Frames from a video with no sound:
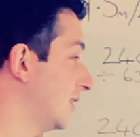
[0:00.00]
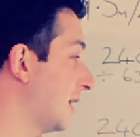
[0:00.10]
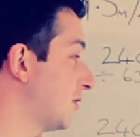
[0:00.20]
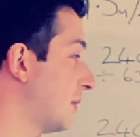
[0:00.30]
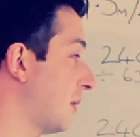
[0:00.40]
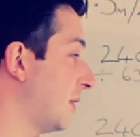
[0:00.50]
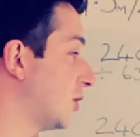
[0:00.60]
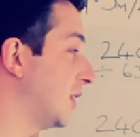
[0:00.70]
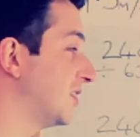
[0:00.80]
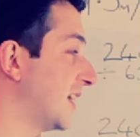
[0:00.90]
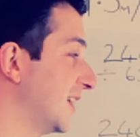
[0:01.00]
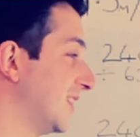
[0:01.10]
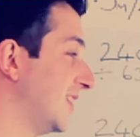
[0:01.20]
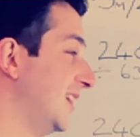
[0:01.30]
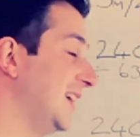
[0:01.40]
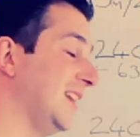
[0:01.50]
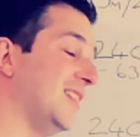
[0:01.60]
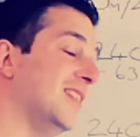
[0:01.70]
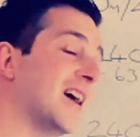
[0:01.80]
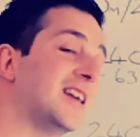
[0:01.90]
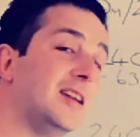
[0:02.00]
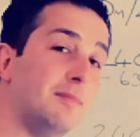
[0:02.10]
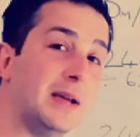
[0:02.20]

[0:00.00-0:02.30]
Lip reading: times that by my 20 seconds, it's 90